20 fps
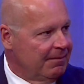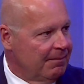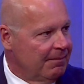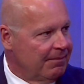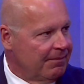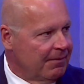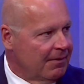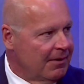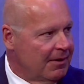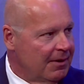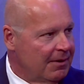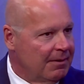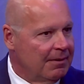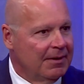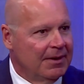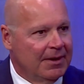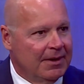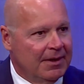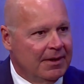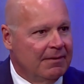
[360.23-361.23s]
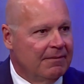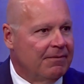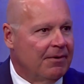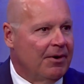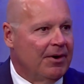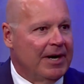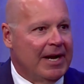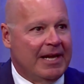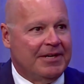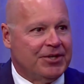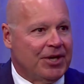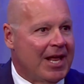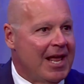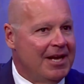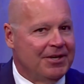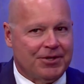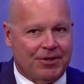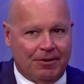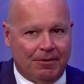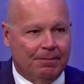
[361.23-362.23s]
for an
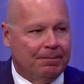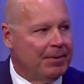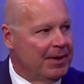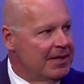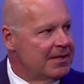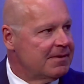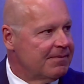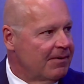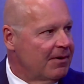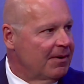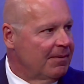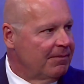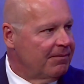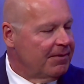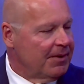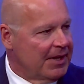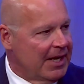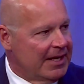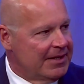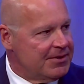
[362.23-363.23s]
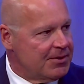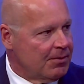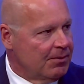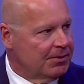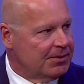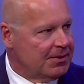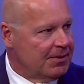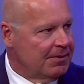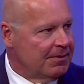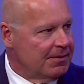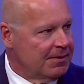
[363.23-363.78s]
educational piece for the high school student.